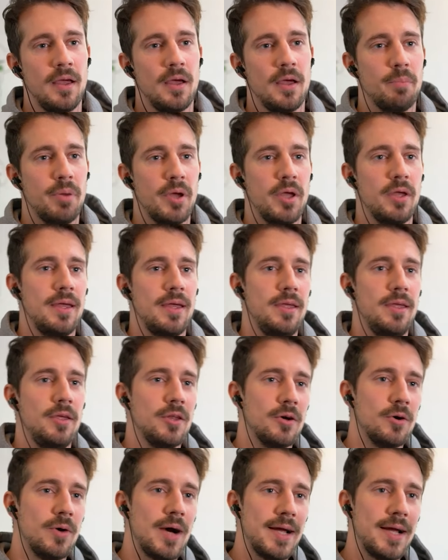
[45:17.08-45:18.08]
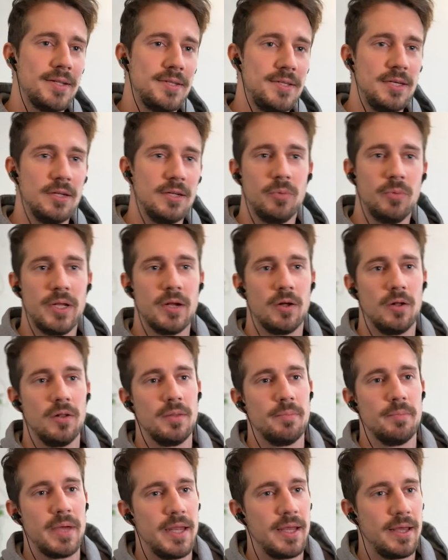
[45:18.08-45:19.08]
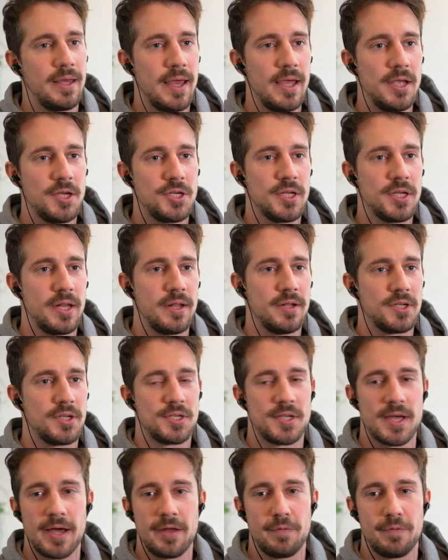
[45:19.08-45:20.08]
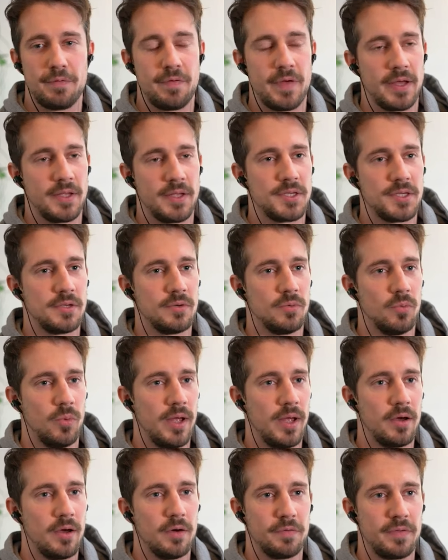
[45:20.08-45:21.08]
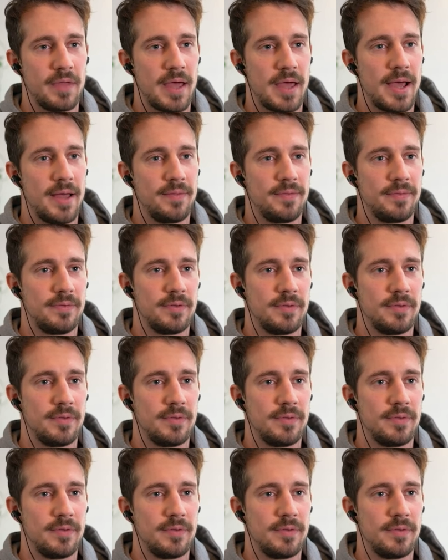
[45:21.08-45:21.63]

But, you know, I deal with all the medication and the side effects of that,